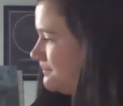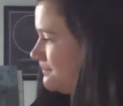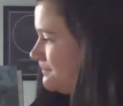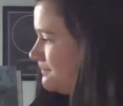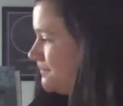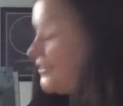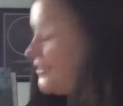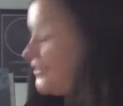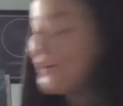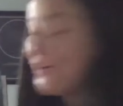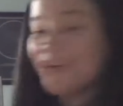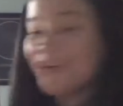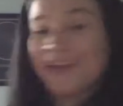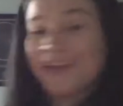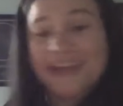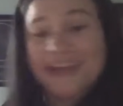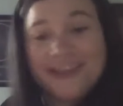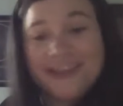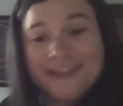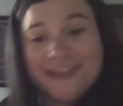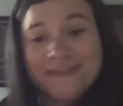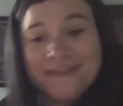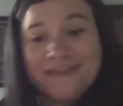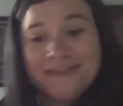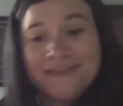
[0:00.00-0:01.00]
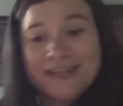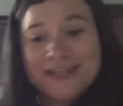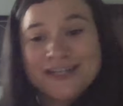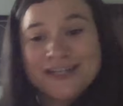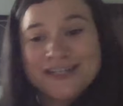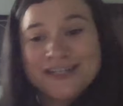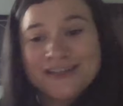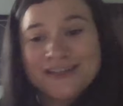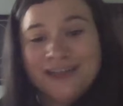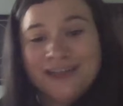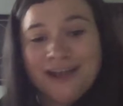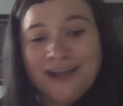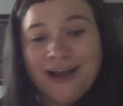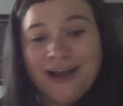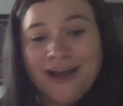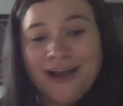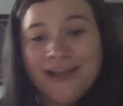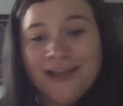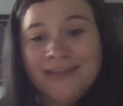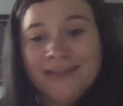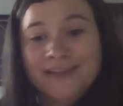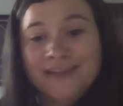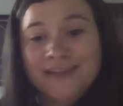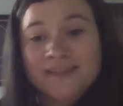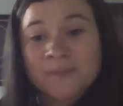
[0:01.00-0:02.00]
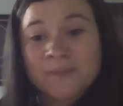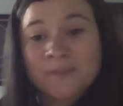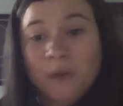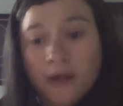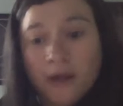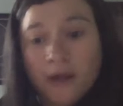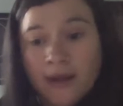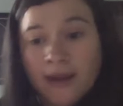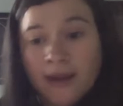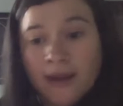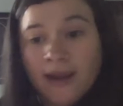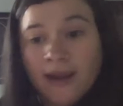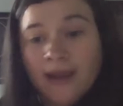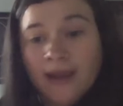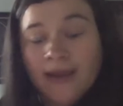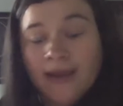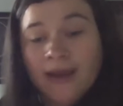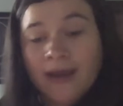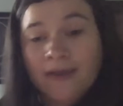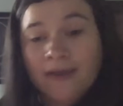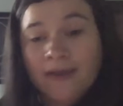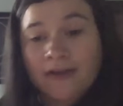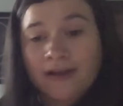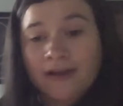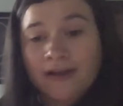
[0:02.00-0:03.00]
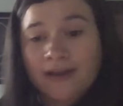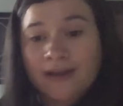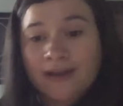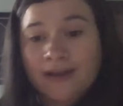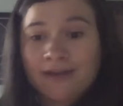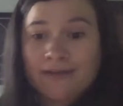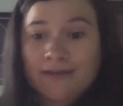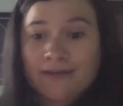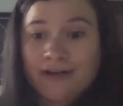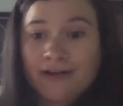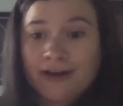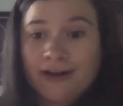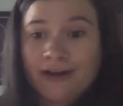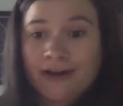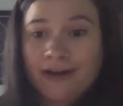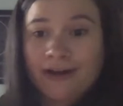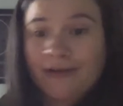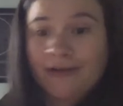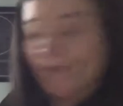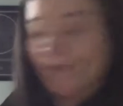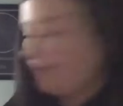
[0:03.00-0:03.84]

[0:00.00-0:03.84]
They're eating the fish that they caught this morning, and now they're eating it for dinner.